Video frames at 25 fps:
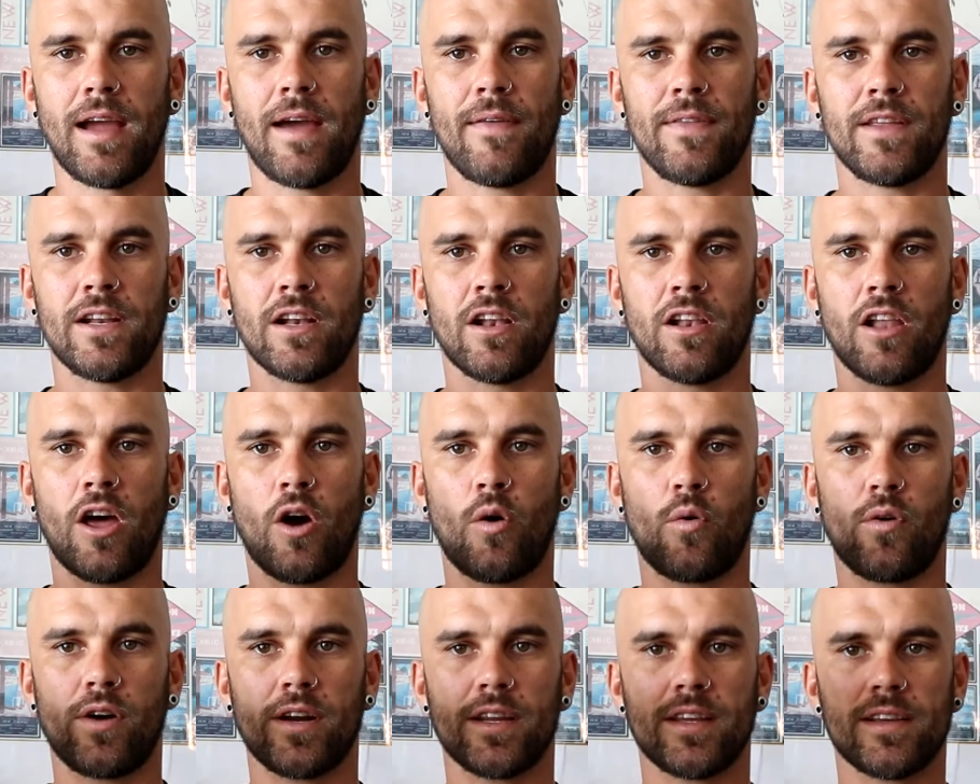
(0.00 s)
And then
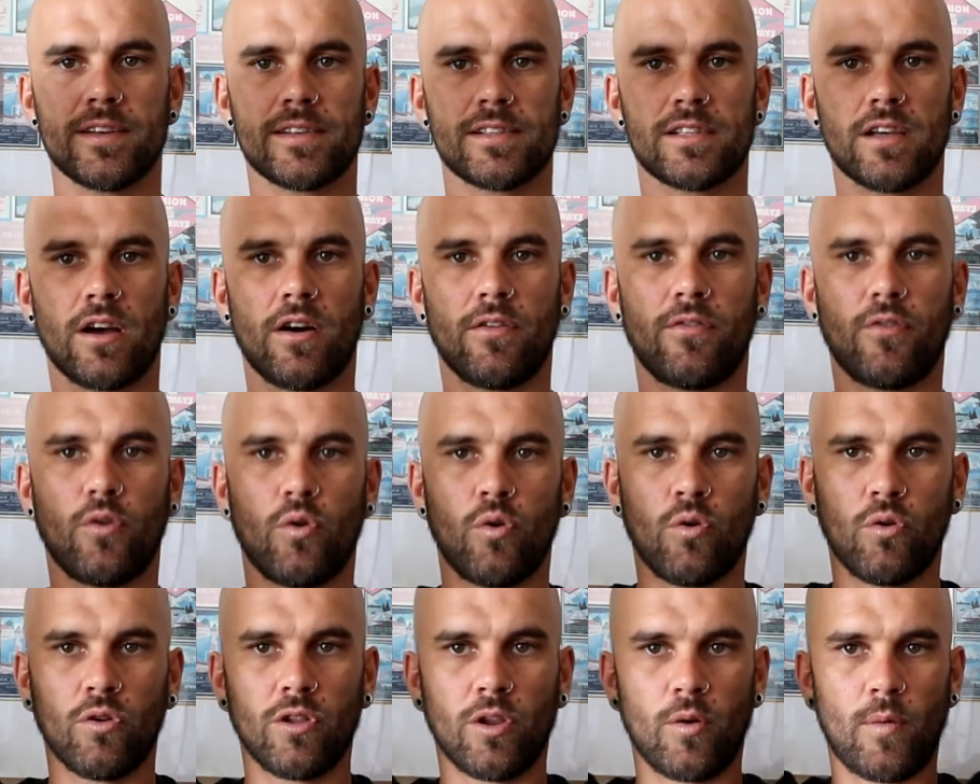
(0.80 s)
lowering yourself
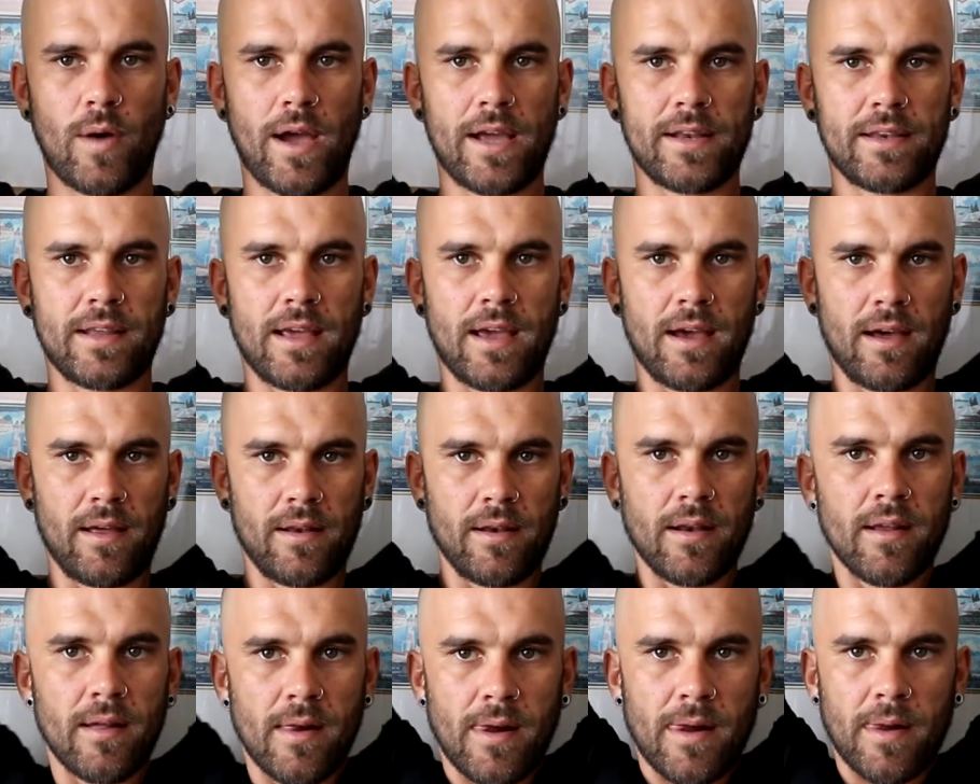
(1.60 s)
all the way
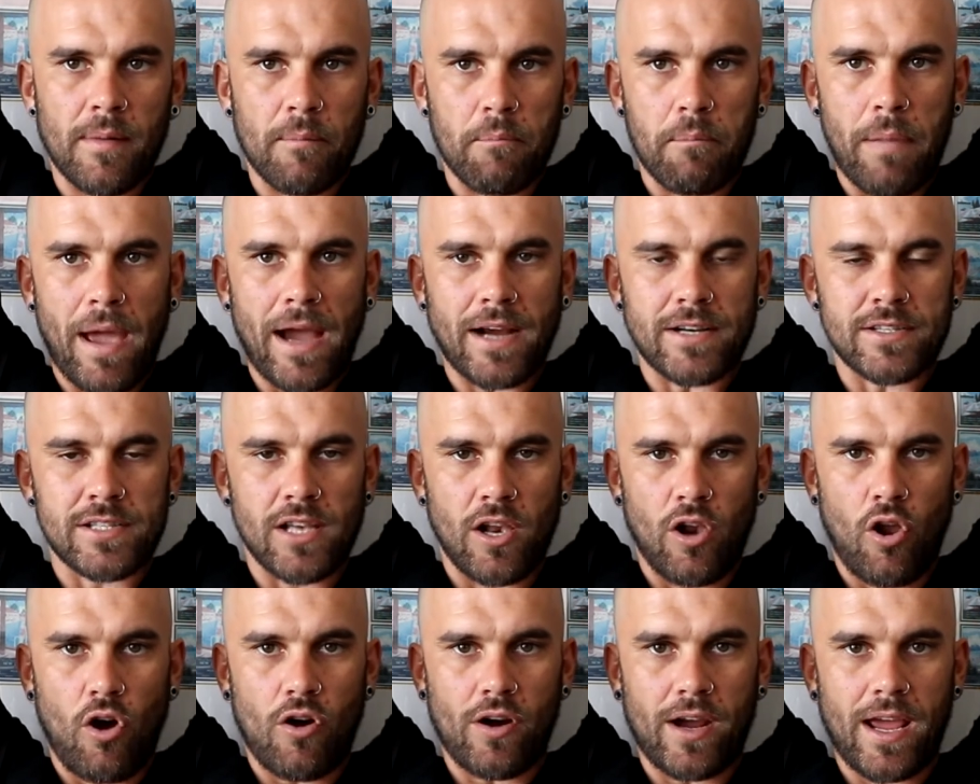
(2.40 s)
down, back
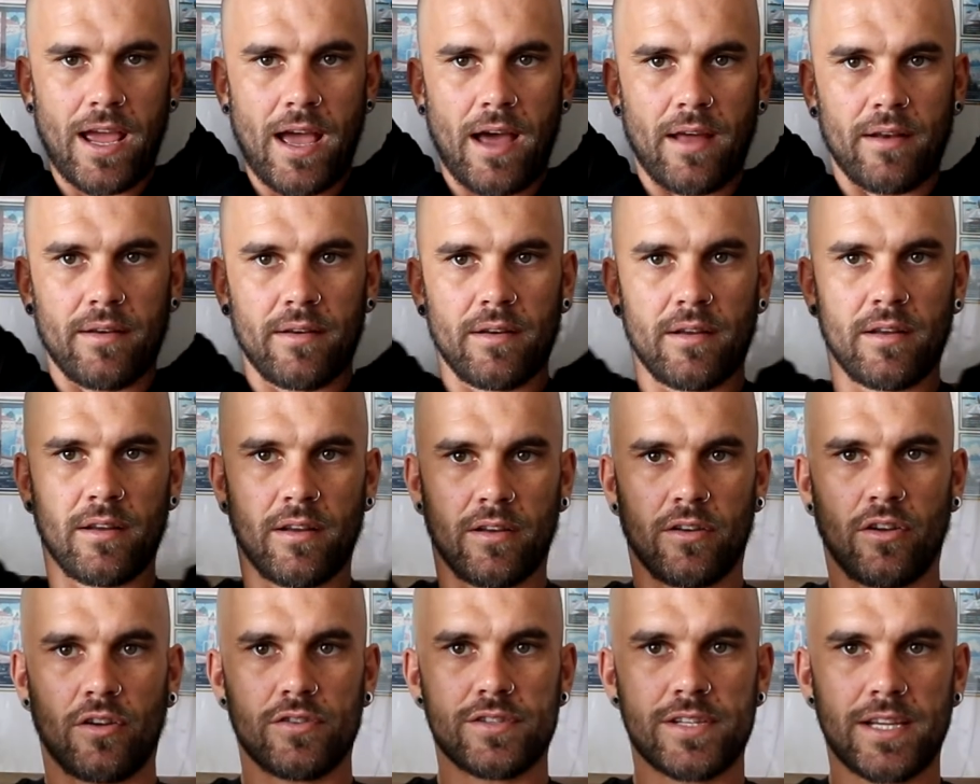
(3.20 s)
to lockout.
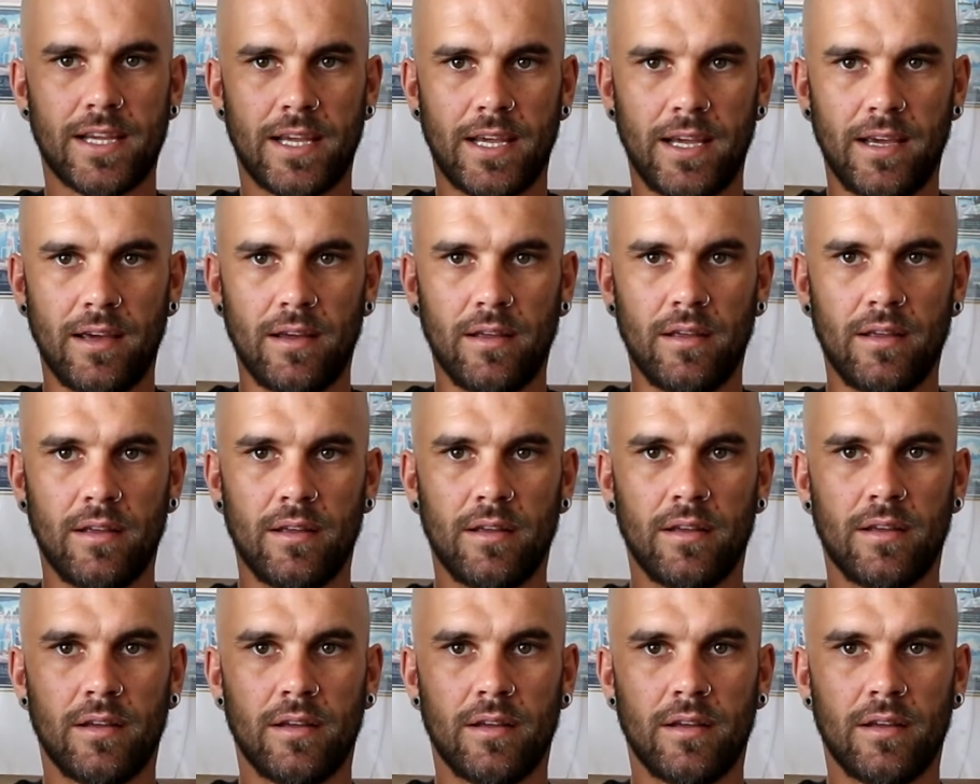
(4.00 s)
Not to here,